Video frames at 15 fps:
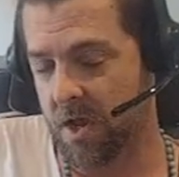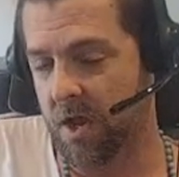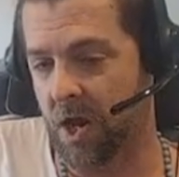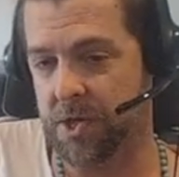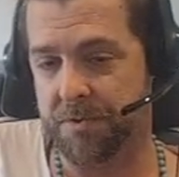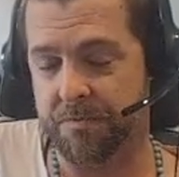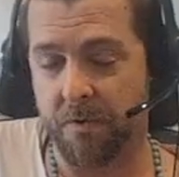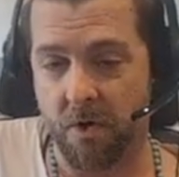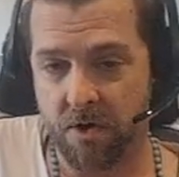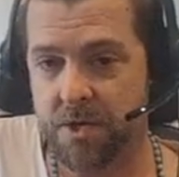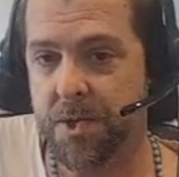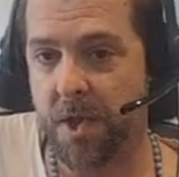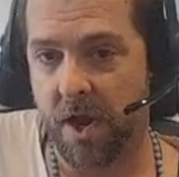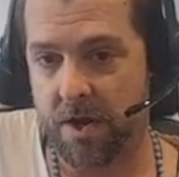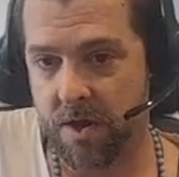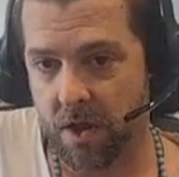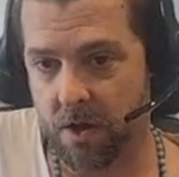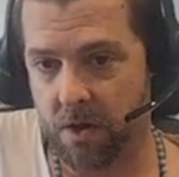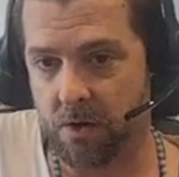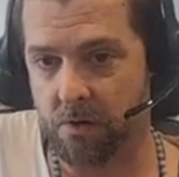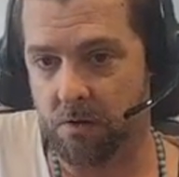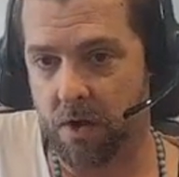As far as I
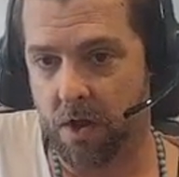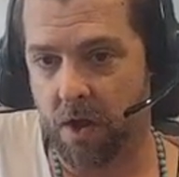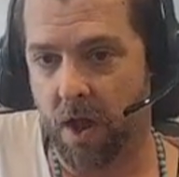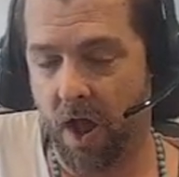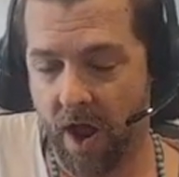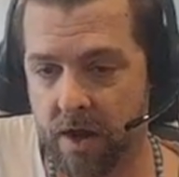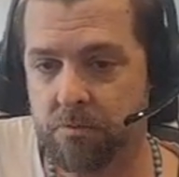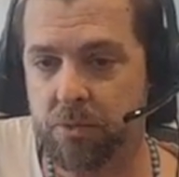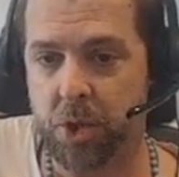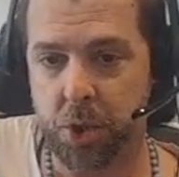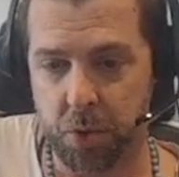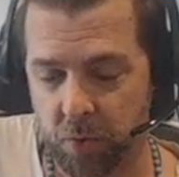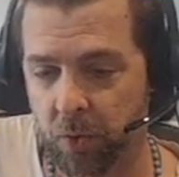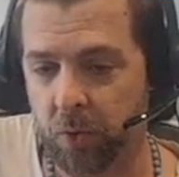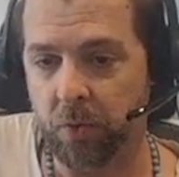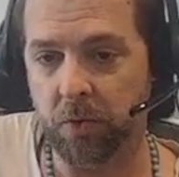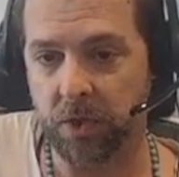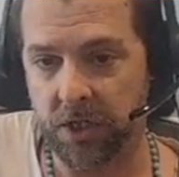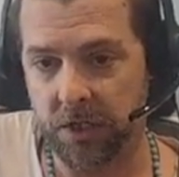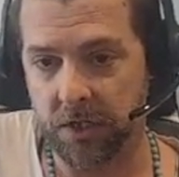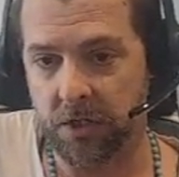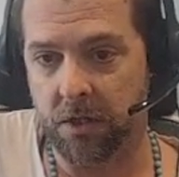know, I'm
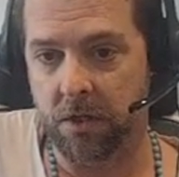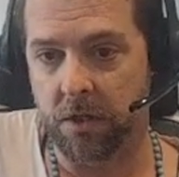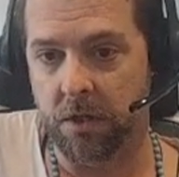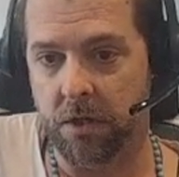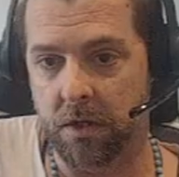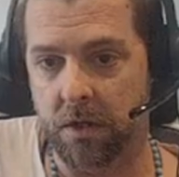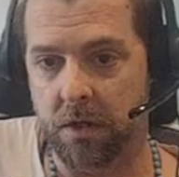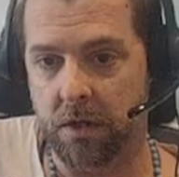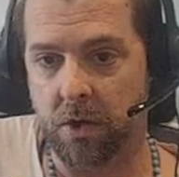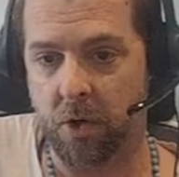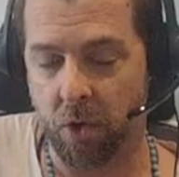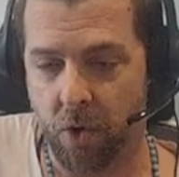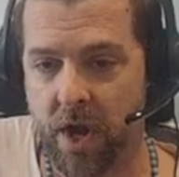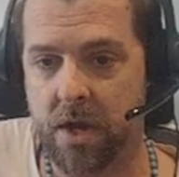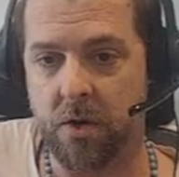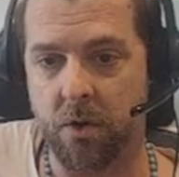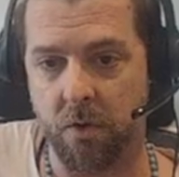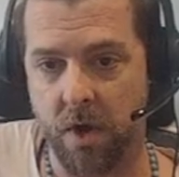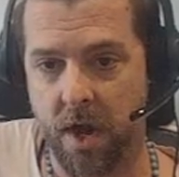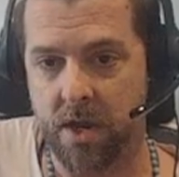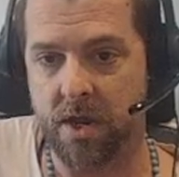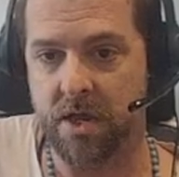truly
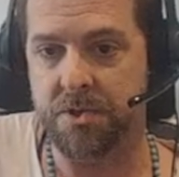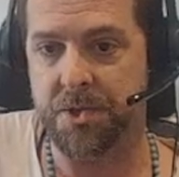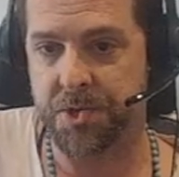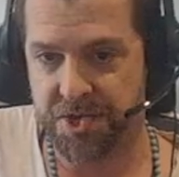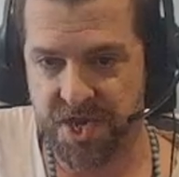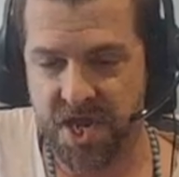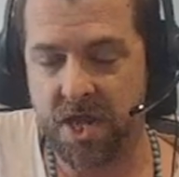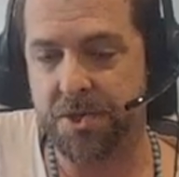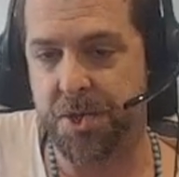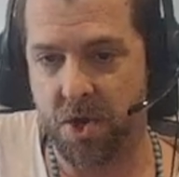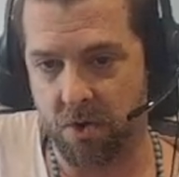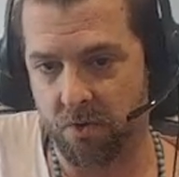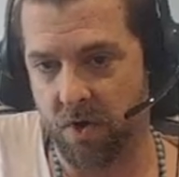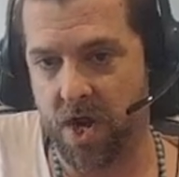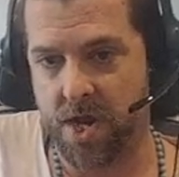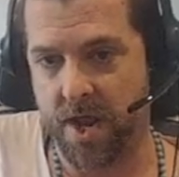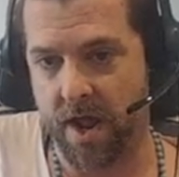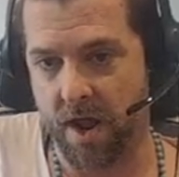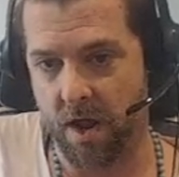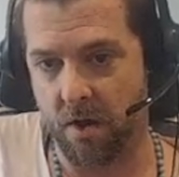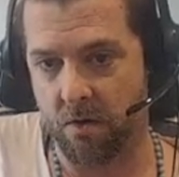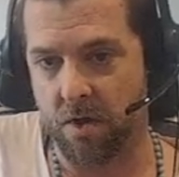cray-cray and schizo right
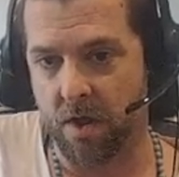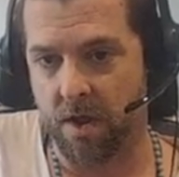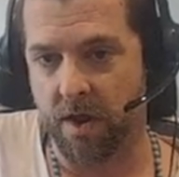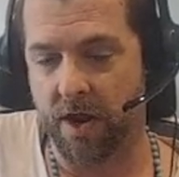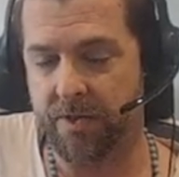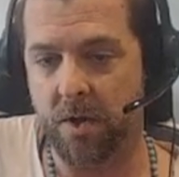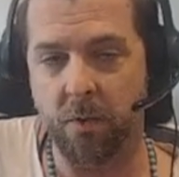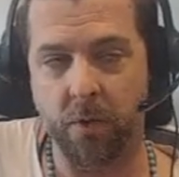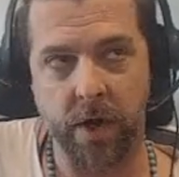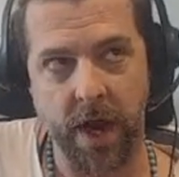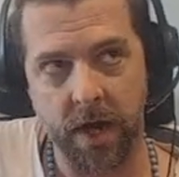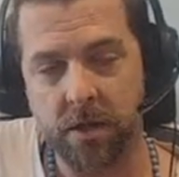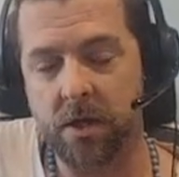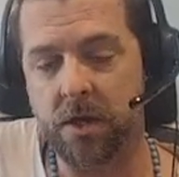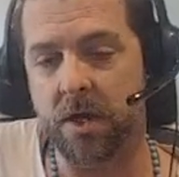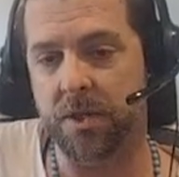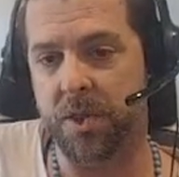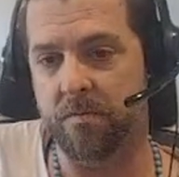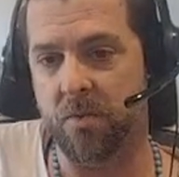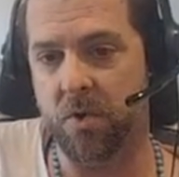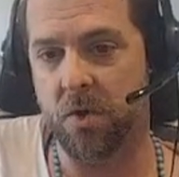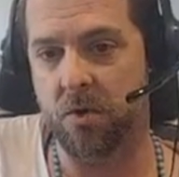now, and that when I look at the
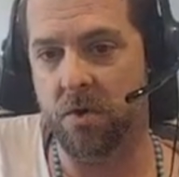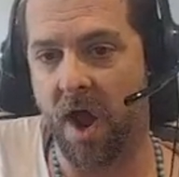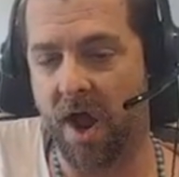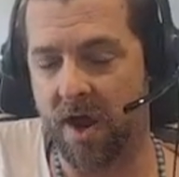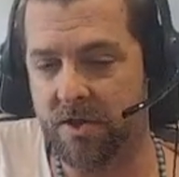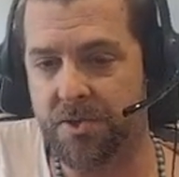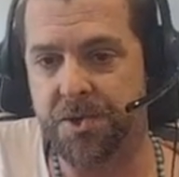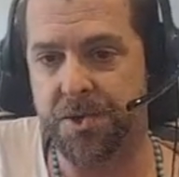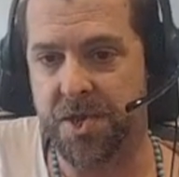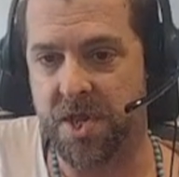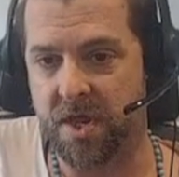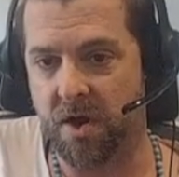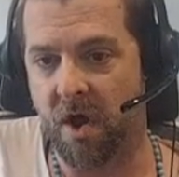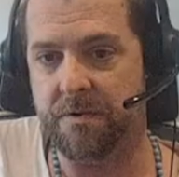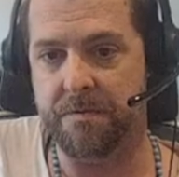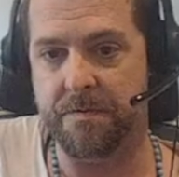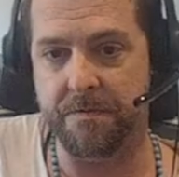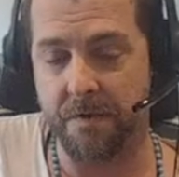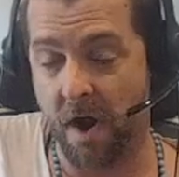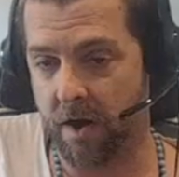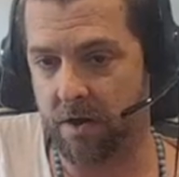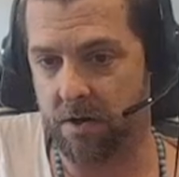moon, I see it on
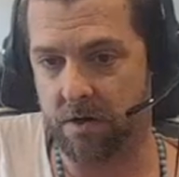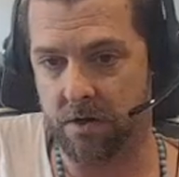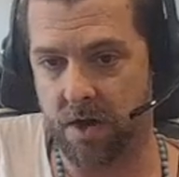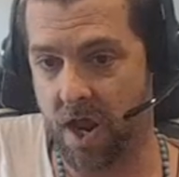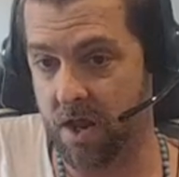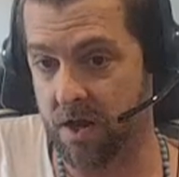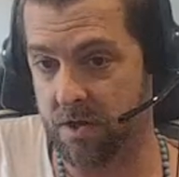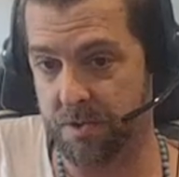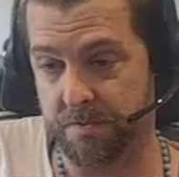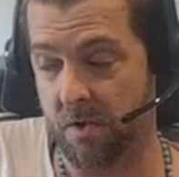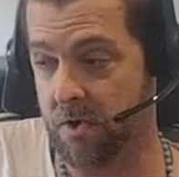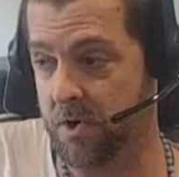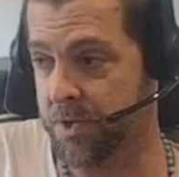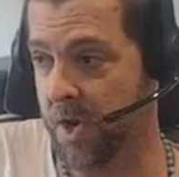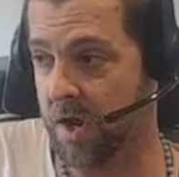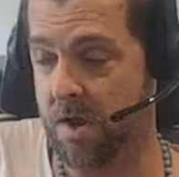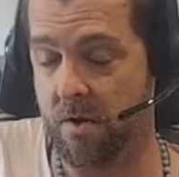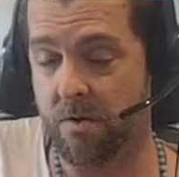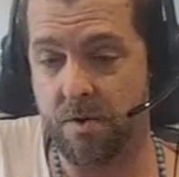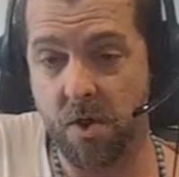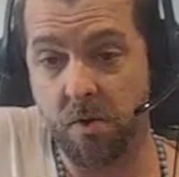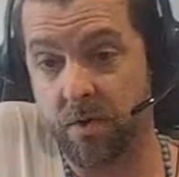fire, and as far as I know,
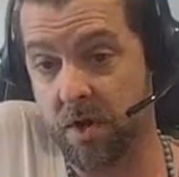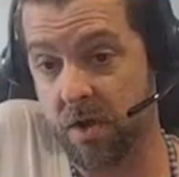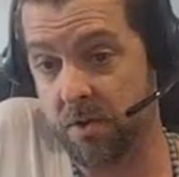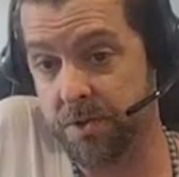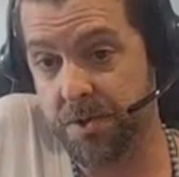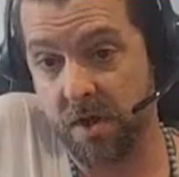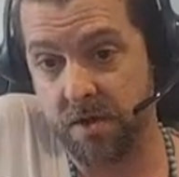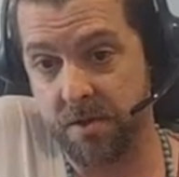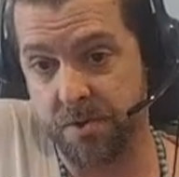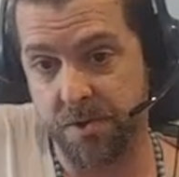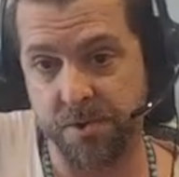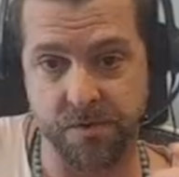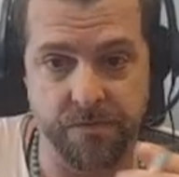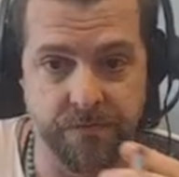no one else does.